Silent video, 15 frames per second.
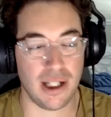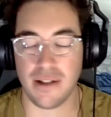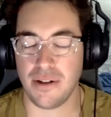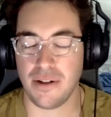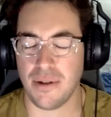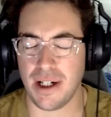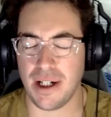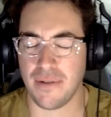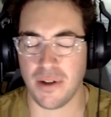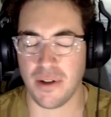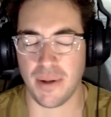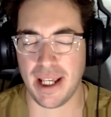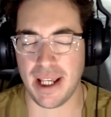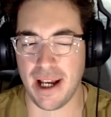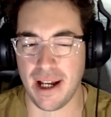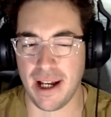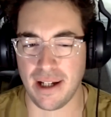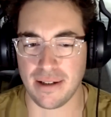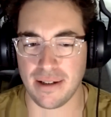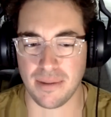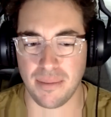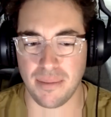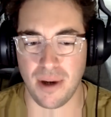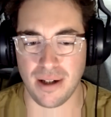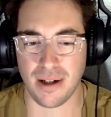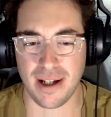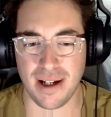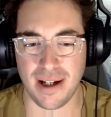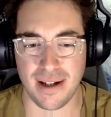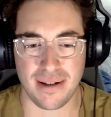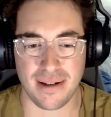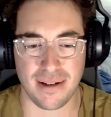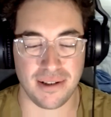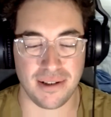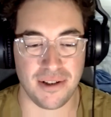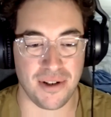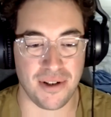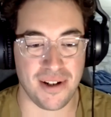didn't even know he had a podcast, Duncan Trussell.